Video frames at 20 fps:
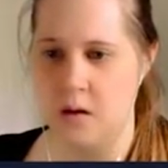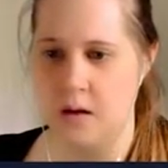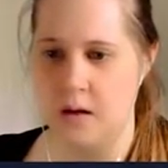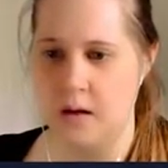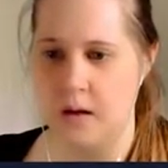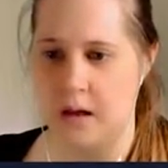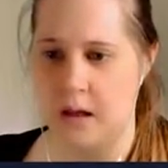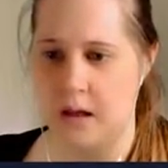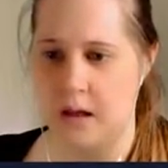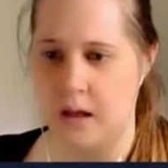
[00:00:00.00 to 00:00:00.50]

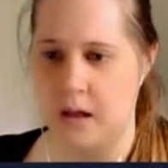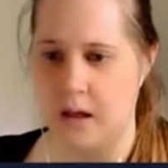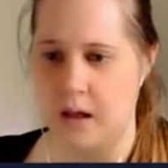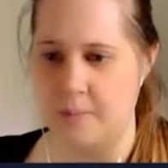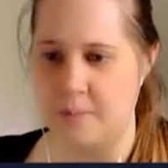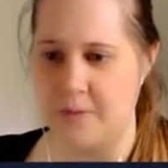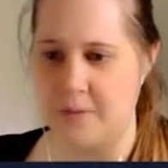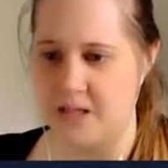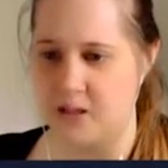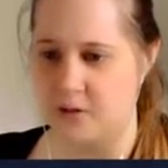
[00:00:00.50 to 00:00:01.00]
Uh,
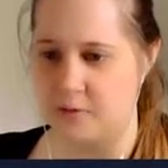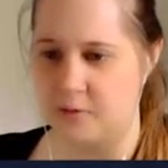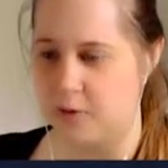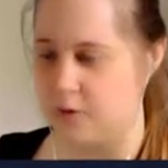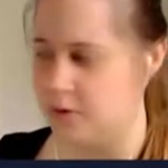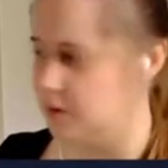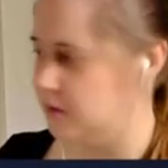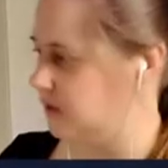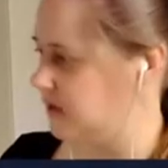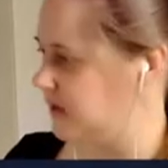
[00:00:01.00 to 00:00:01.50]

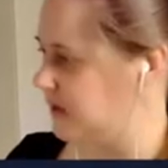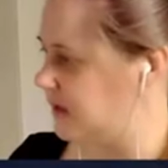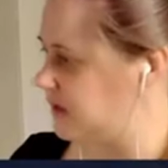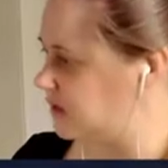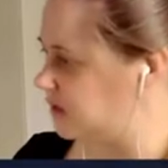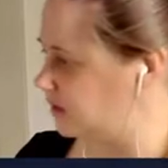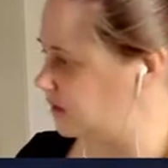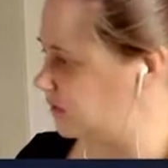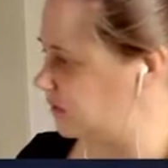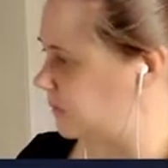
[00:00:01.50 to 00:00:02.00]
masterful
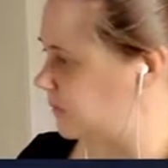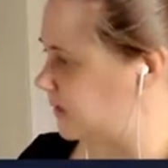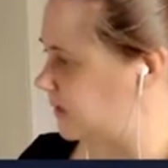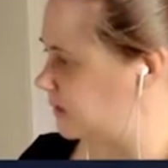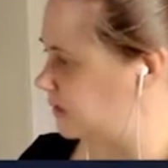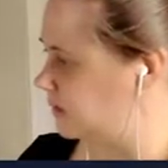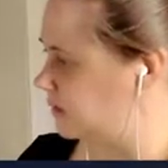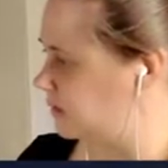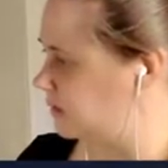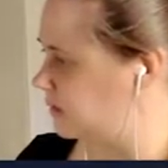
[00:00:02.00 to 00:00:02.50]
insult, was
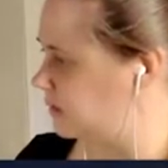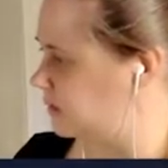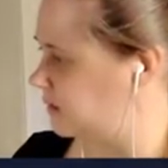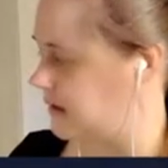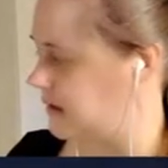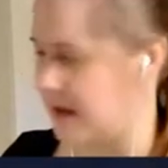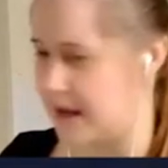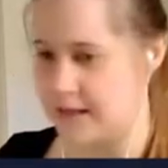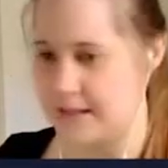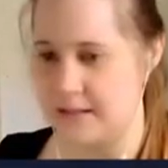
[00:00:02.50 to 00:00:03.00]
it?
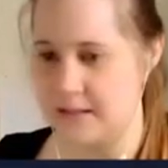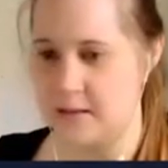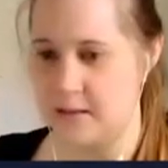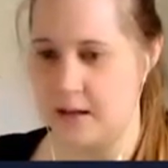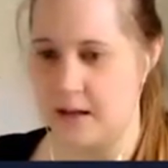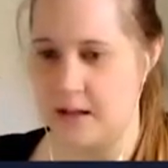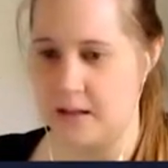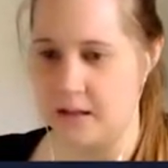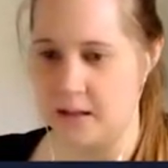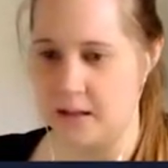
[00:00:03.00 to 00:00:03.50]
Yes,
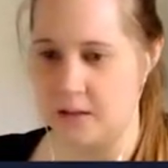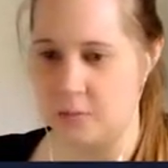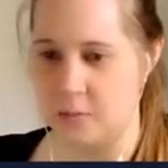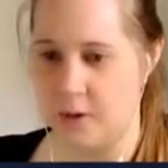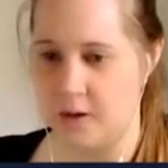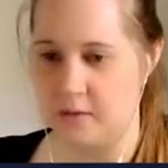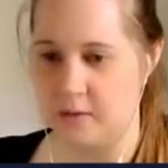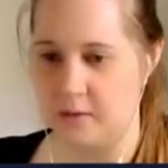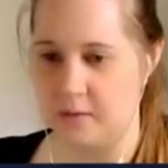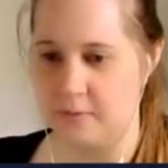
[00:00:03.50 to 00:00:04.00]
and this
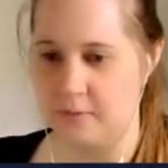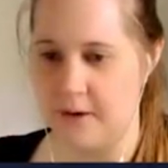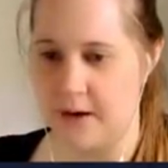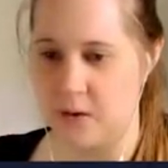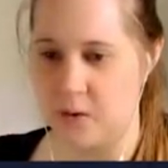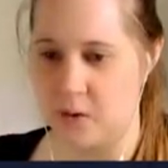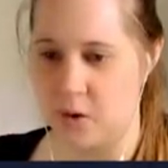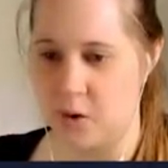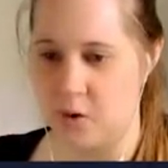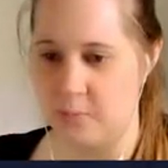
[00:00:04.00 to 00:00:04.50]
one.
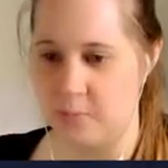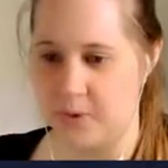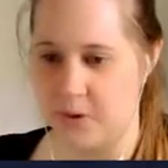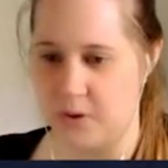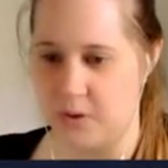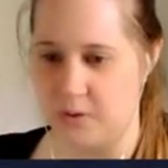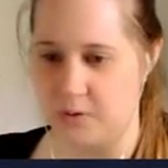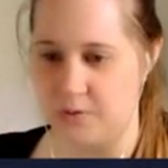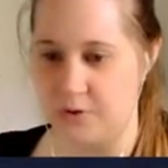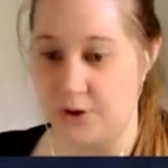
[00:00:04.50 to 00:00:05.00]
Fire
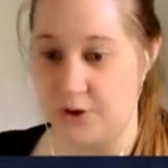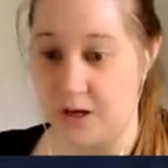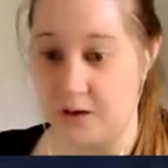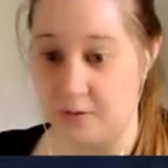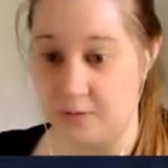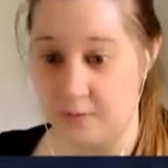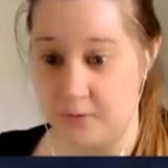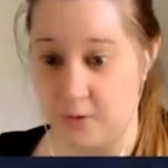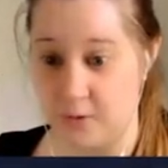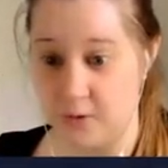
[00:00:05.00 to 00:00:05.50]
opal,
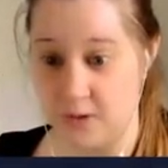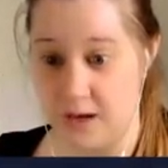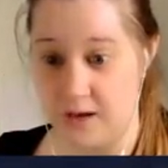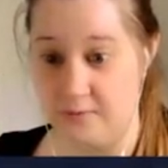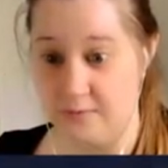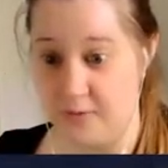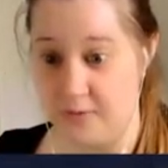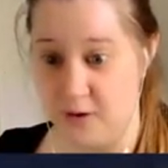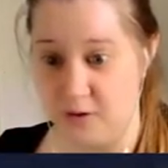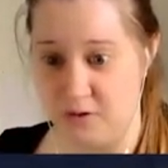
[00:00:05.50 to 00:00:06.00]
dragon fruit,
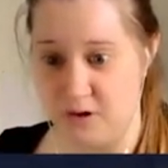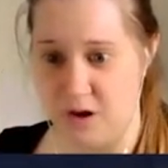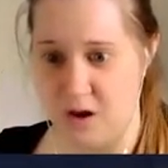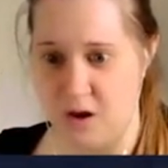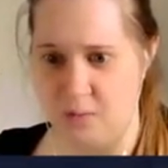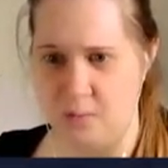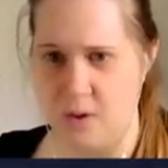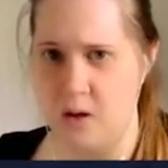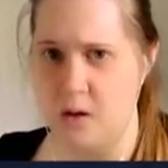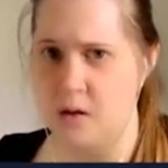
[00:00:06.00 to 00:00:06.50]
and
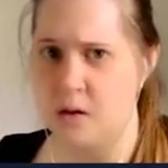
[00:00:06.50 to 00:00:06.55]
furium.